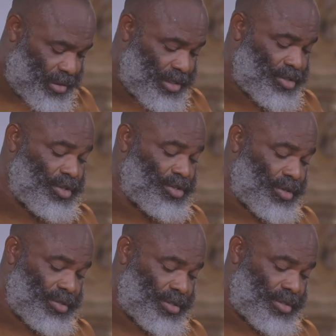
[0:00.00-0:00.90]
is not
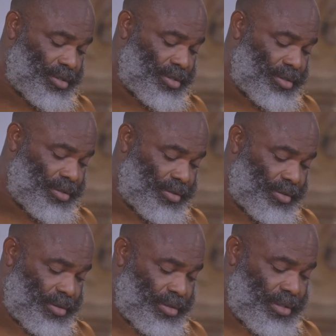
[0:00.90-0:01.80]
just
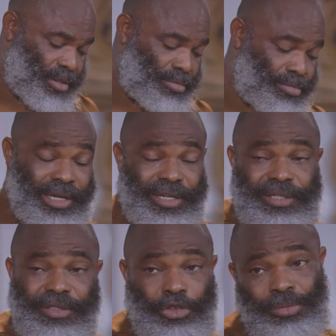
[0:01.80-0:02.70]

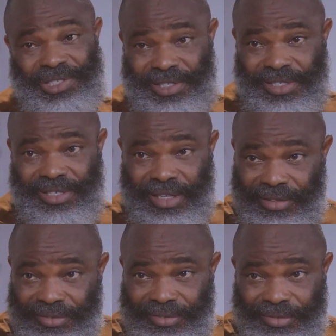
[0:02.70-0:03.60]
my domestic
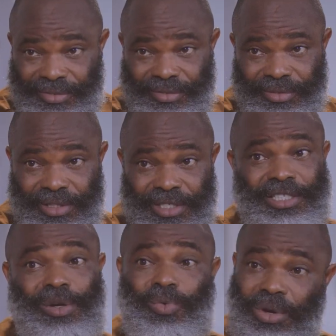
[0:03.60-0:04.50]
staff.
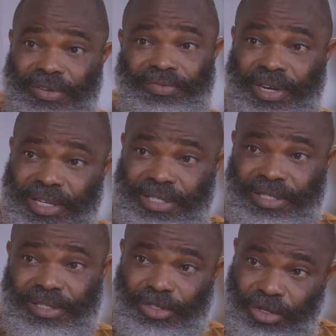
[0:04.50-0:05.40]
He's a
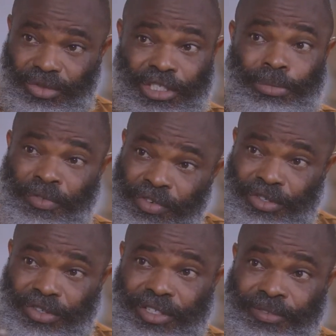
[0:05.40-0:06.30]
qualified doctor. He's a
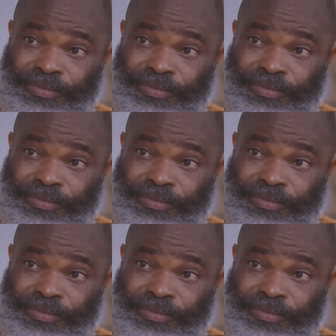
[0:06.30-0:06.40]
professional.